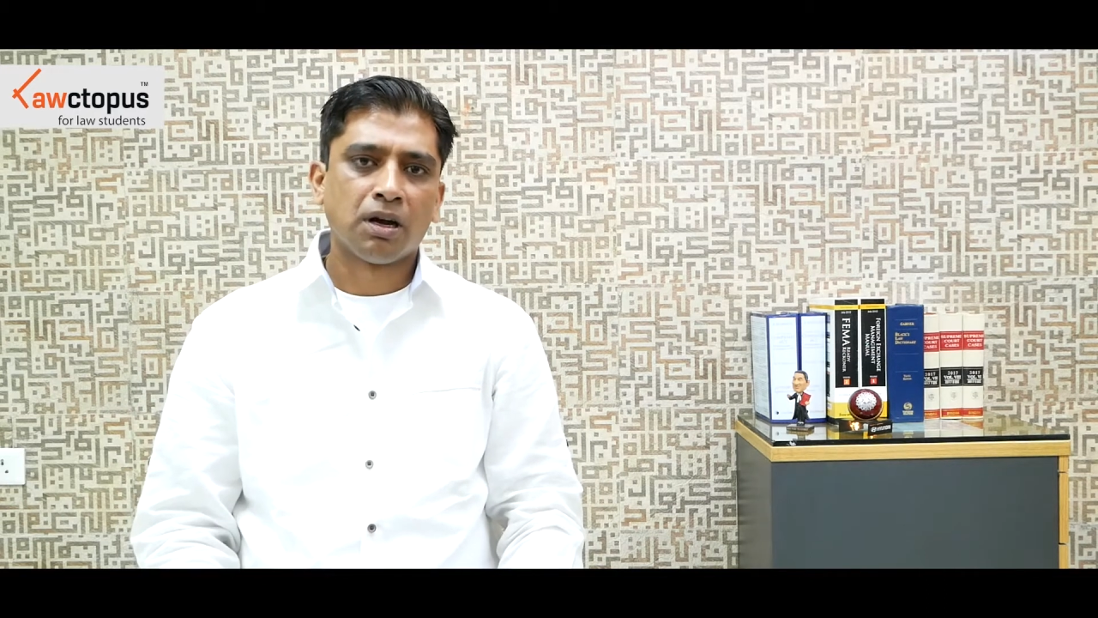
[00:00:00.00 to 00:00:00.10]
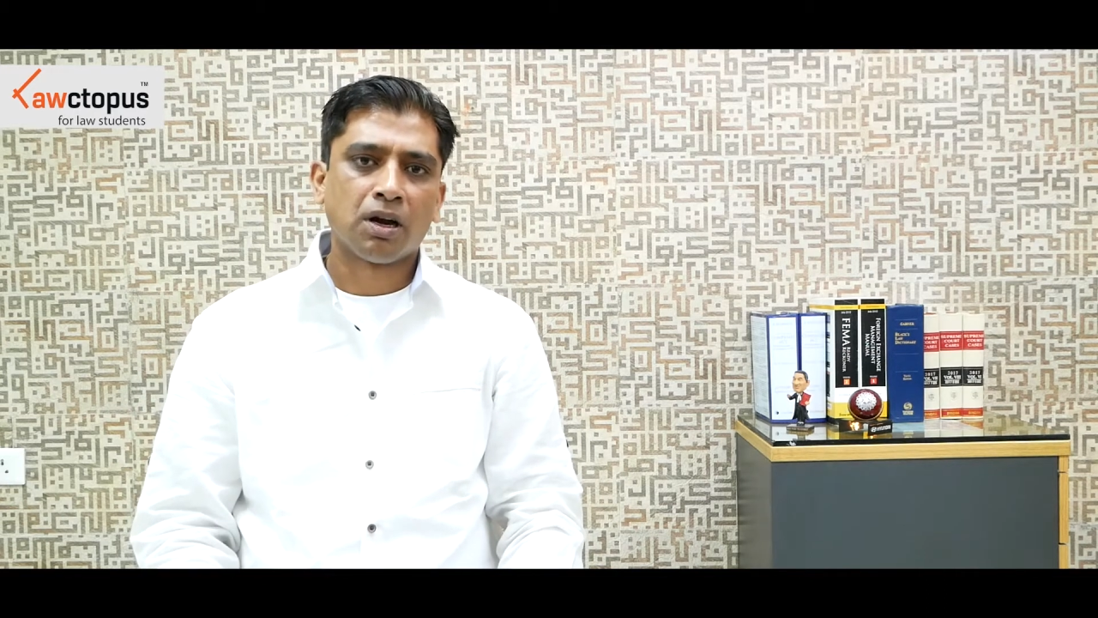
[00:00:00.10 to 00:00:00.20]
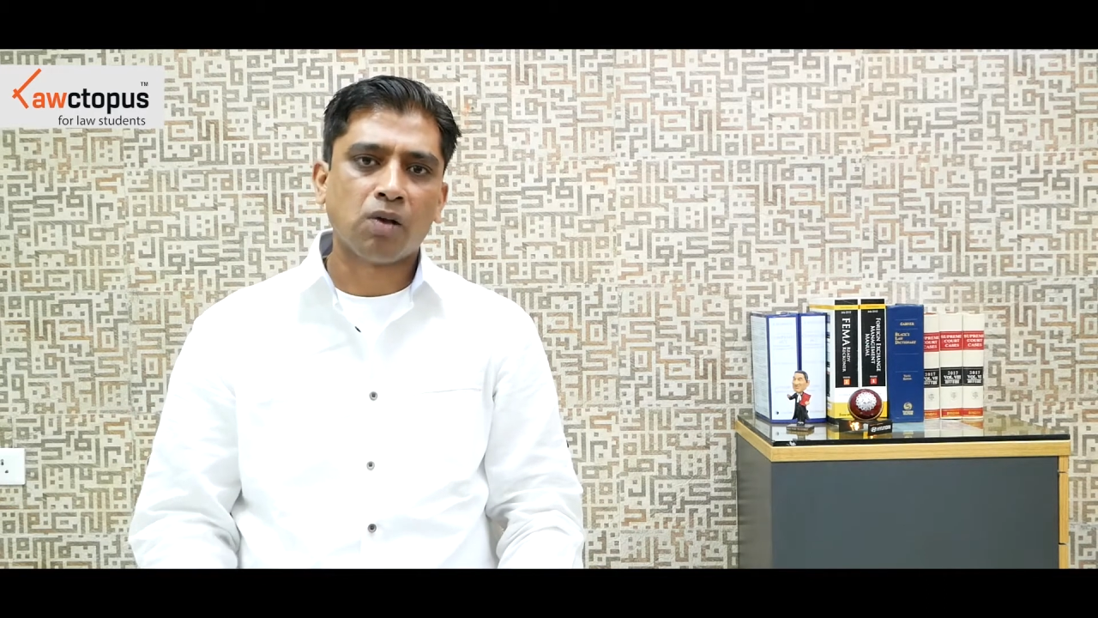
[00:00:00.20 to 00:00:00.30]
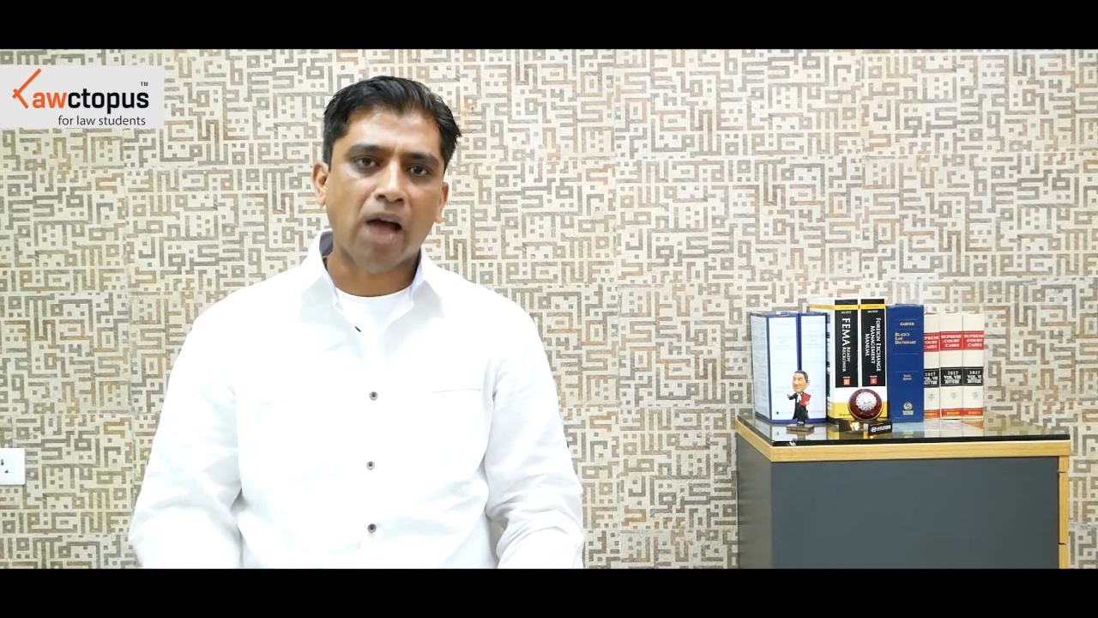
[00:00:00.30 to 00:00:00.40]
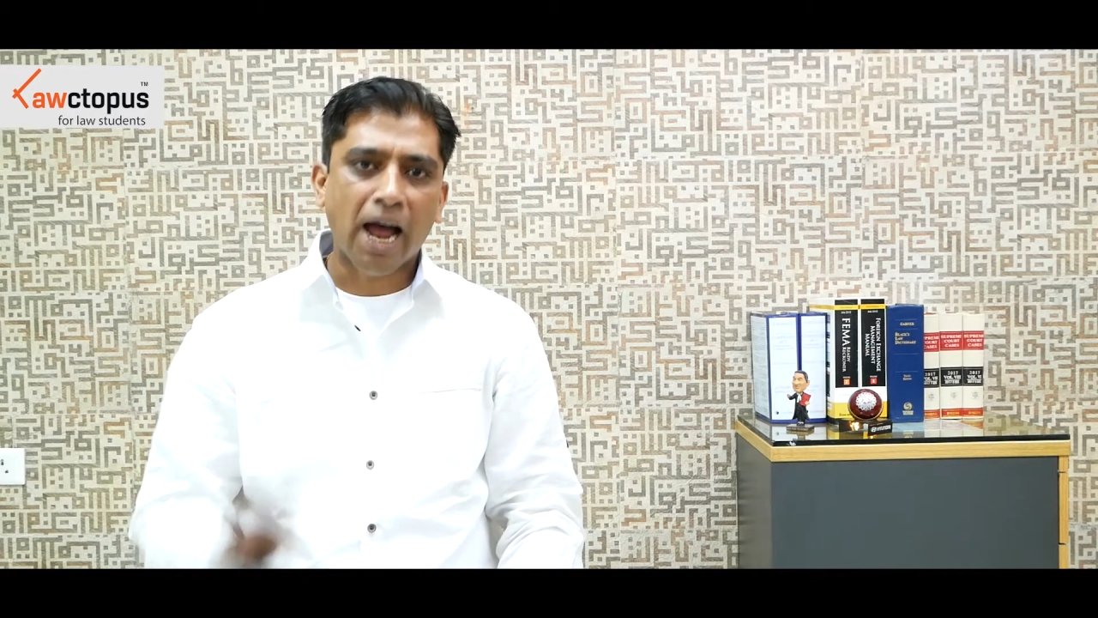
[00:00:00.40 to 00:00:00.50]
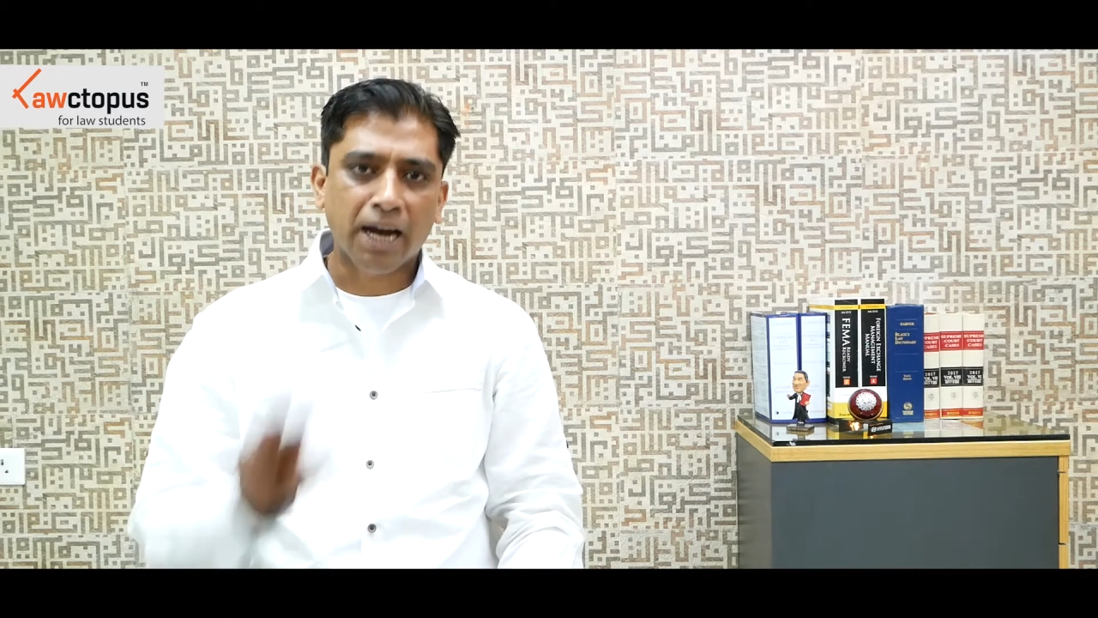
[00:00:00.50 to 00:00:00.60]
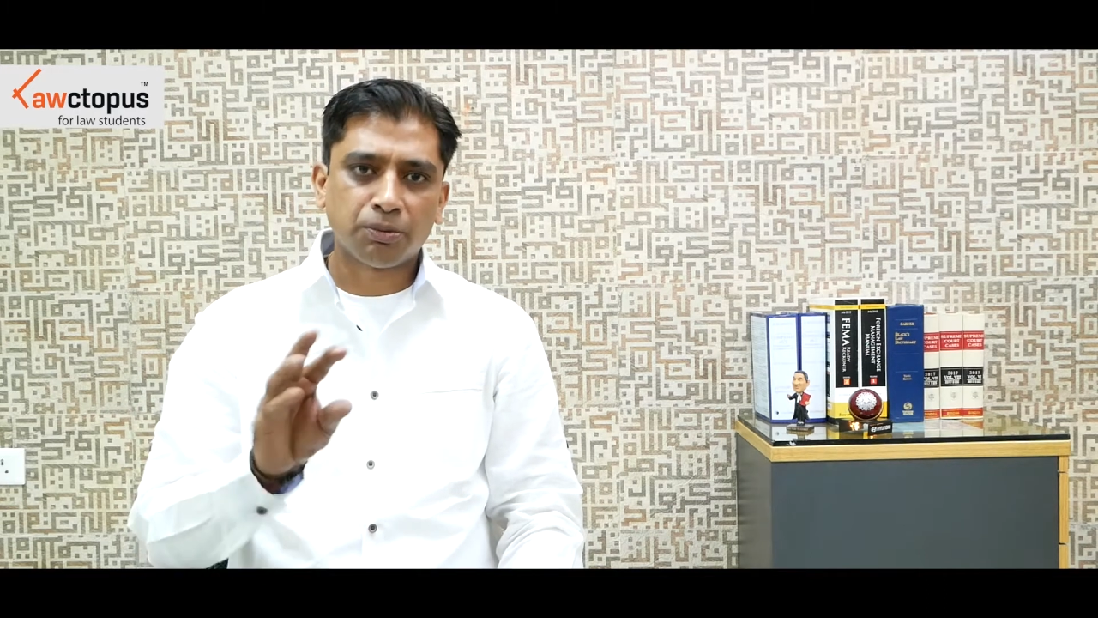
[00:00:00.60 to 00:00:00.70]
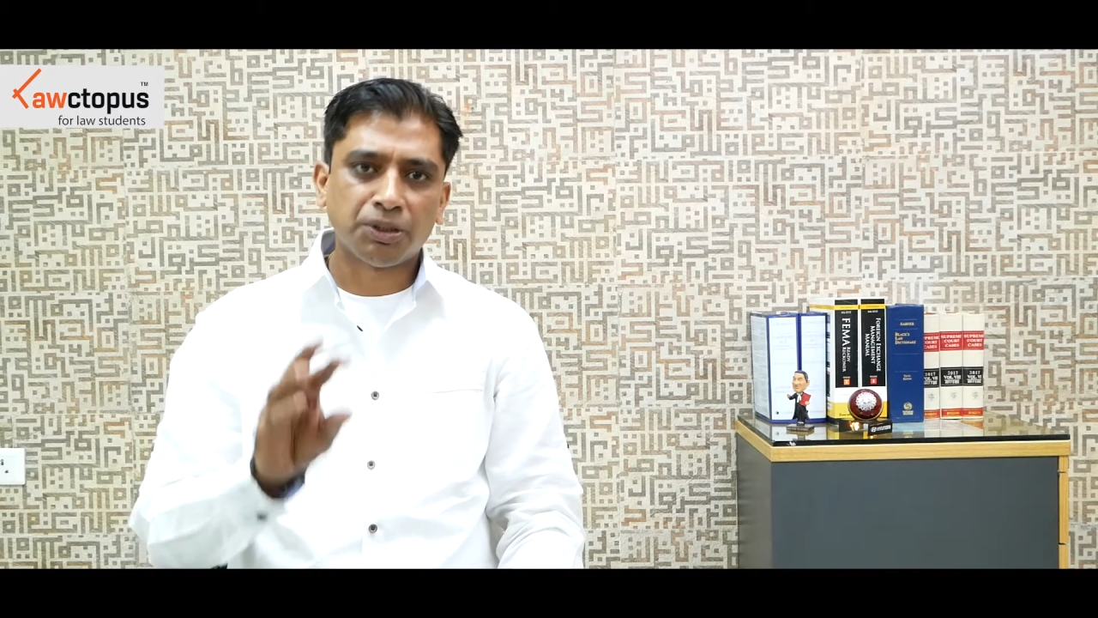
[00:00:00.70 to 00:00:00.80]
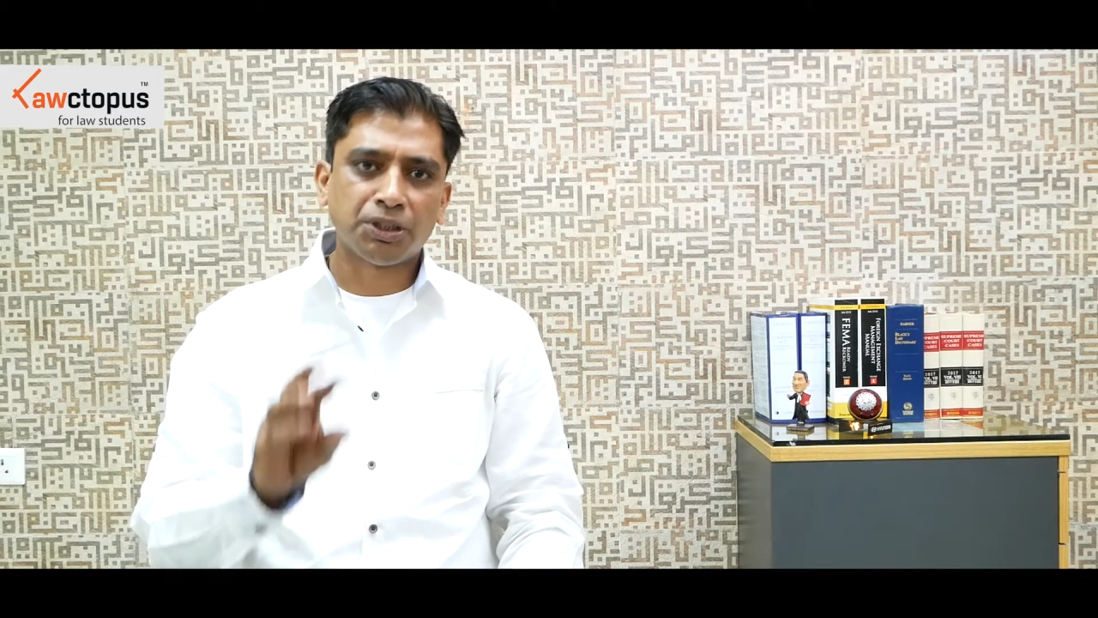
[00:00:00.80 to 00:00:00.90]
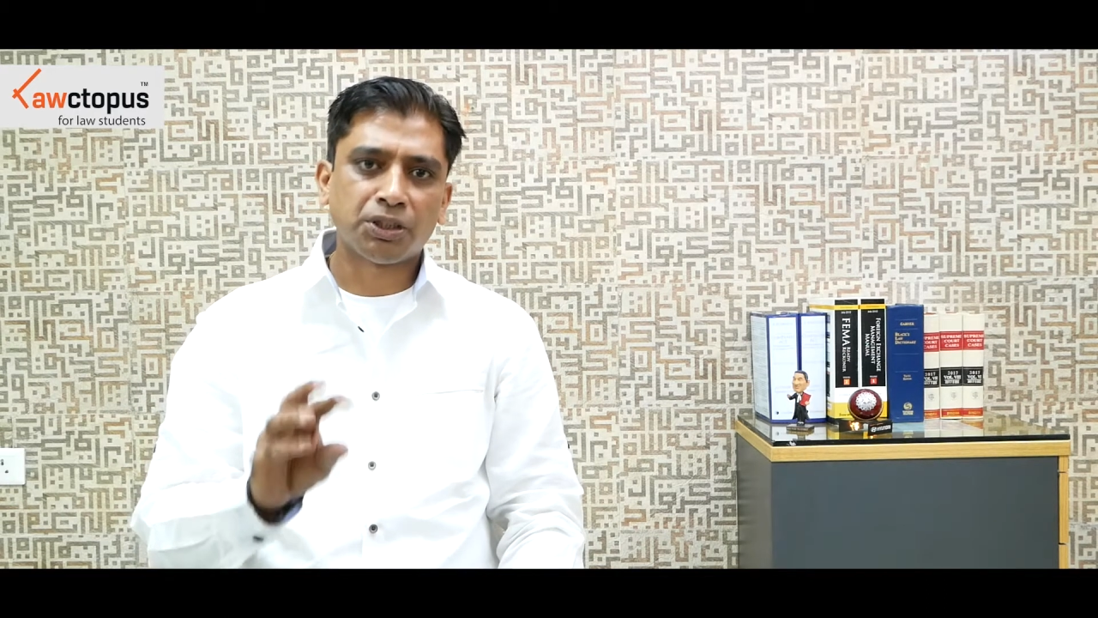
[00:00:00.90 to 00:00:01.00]
Now the
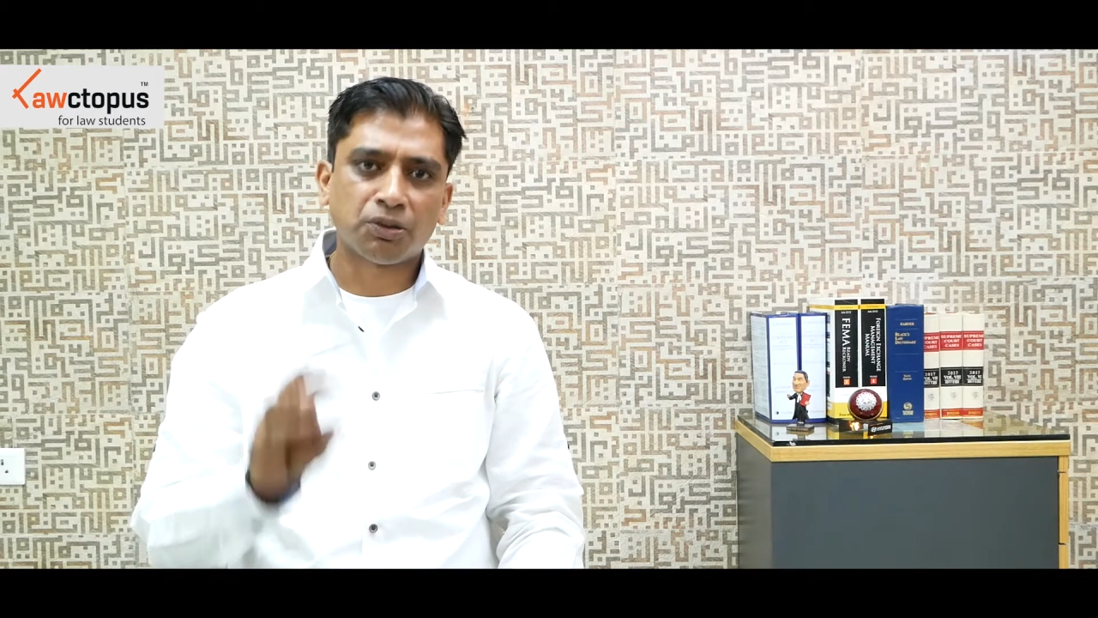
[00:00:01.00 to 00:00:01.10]
acquisition